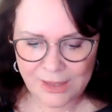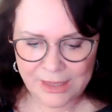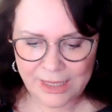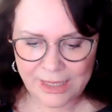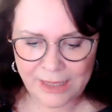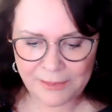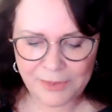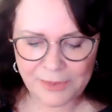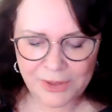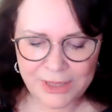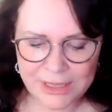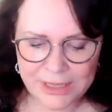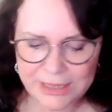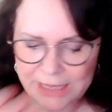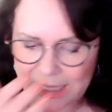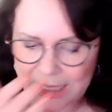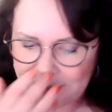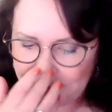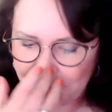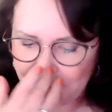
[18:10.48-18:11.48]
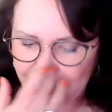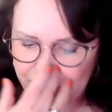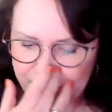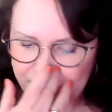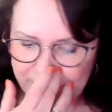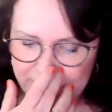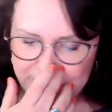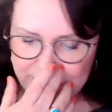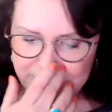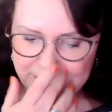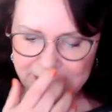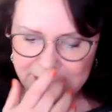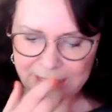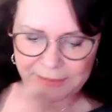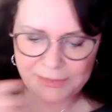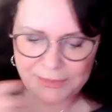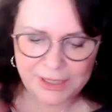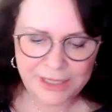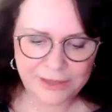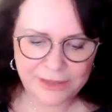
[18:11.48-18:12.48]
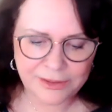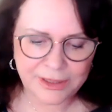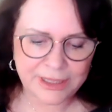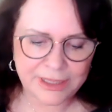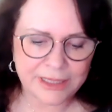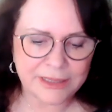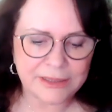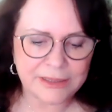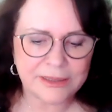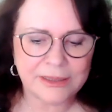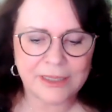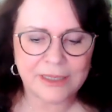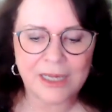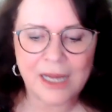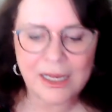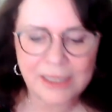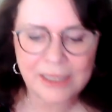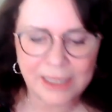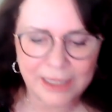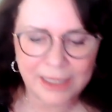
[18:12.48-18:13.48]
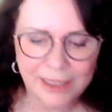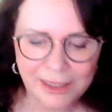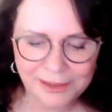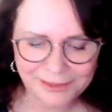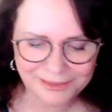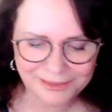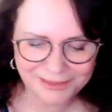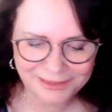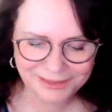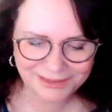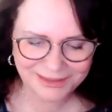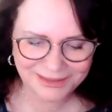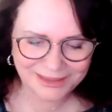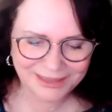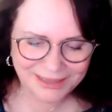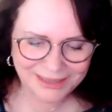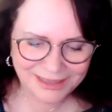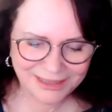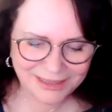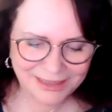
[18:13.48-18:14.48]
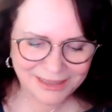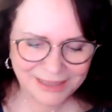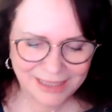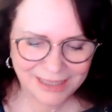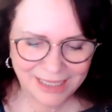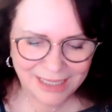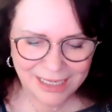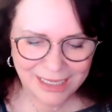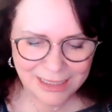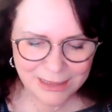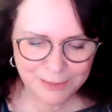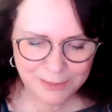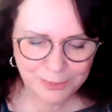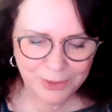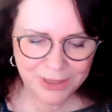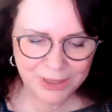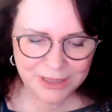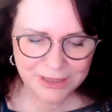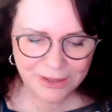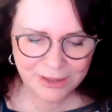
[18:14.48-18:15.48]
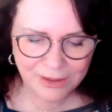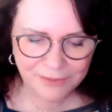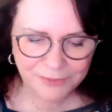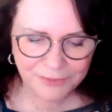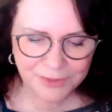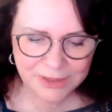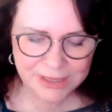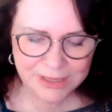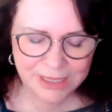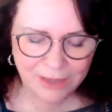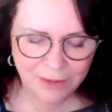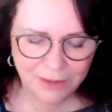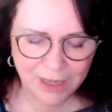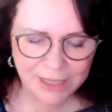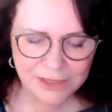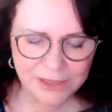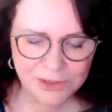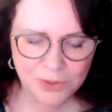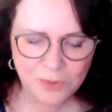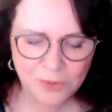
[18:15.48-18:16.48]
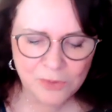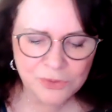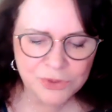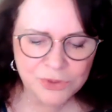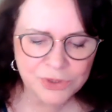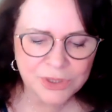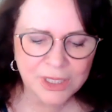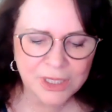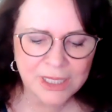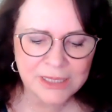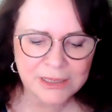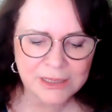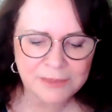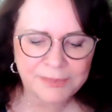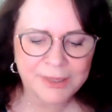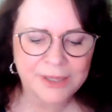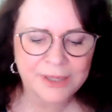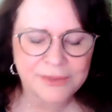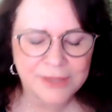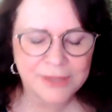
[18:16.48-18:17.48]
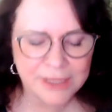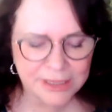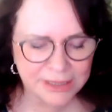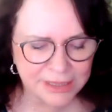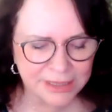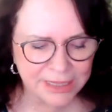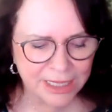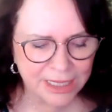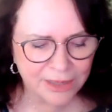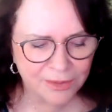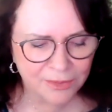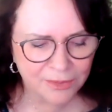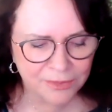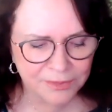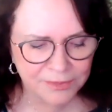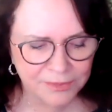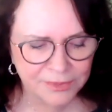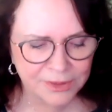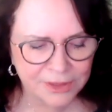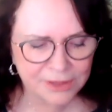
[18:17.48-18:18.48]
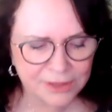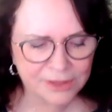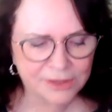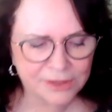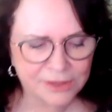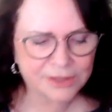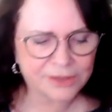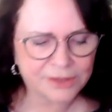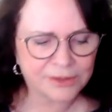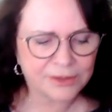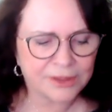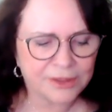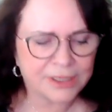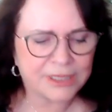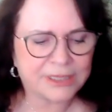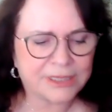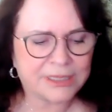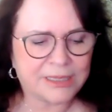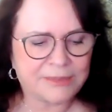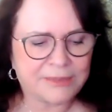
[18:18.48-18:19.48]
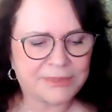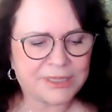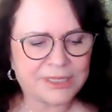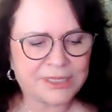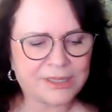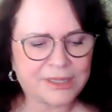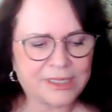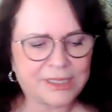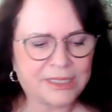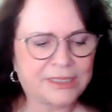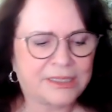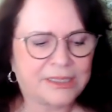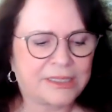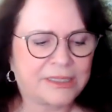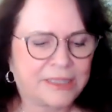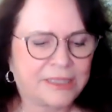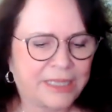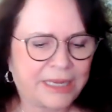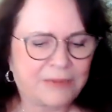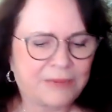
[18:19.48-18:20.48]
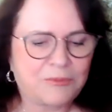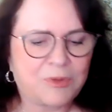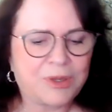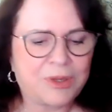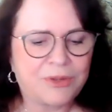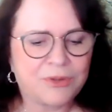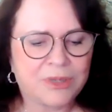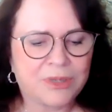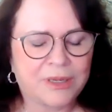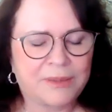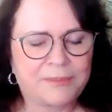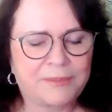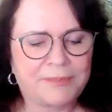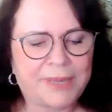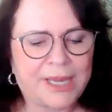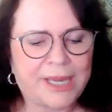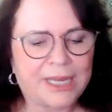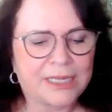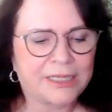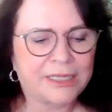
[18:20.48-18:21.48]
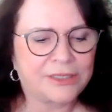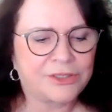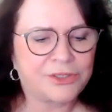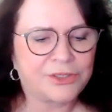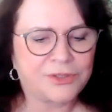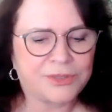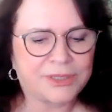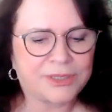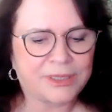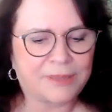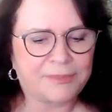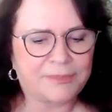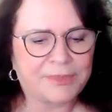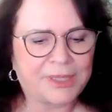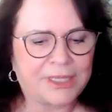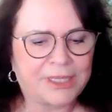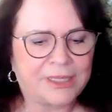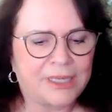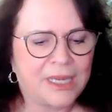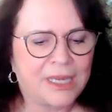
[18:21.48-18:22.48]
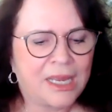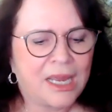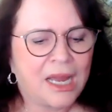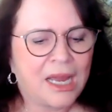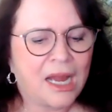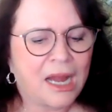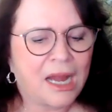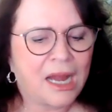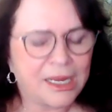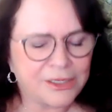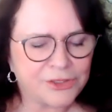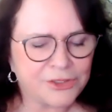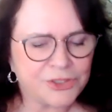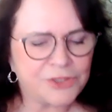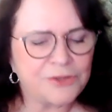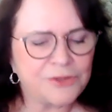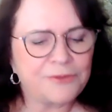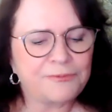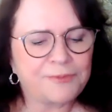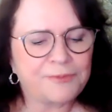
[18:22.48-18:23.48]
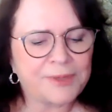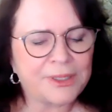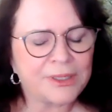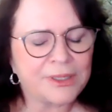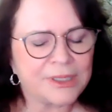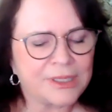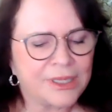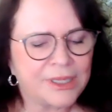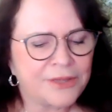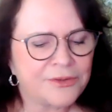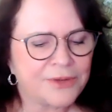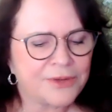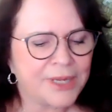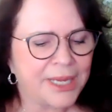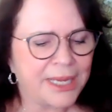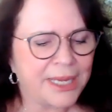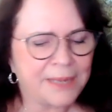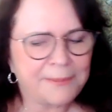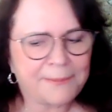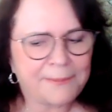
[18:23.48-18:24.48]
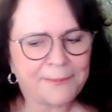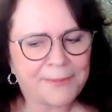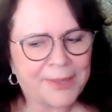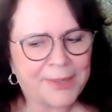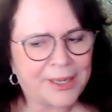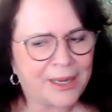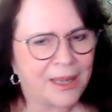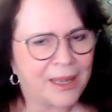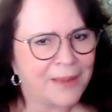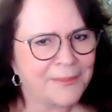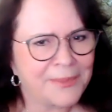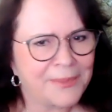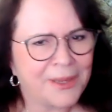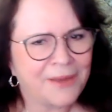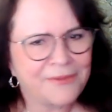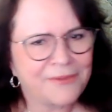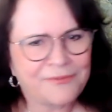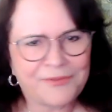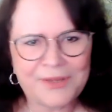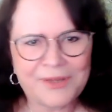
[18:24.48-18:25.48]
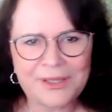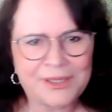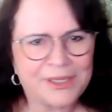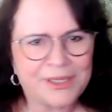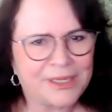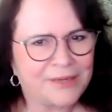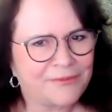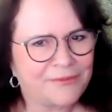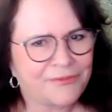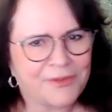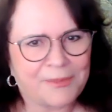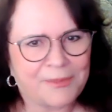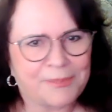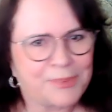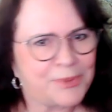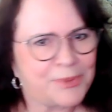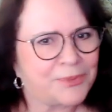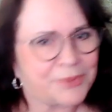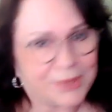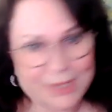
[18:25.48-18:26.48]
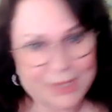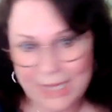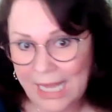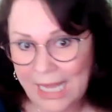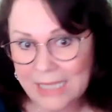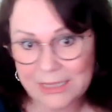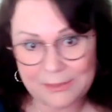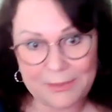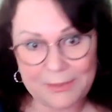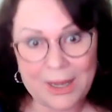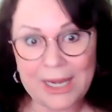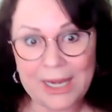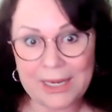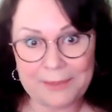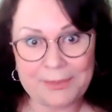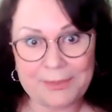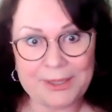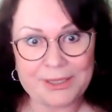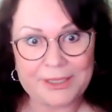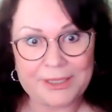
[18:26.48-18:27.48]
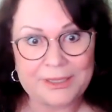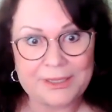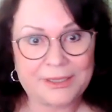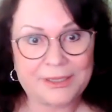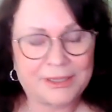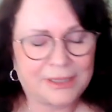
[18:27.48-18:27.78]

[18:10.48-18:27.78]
Kimberly said Putin doesn't seem nearly as cocky in his press conference. Now, I told you guys about this. Now, Sterling seems to think that they will come back and do something. I do feel another hit, but I'm not feeling it from Putin. That's my opinion.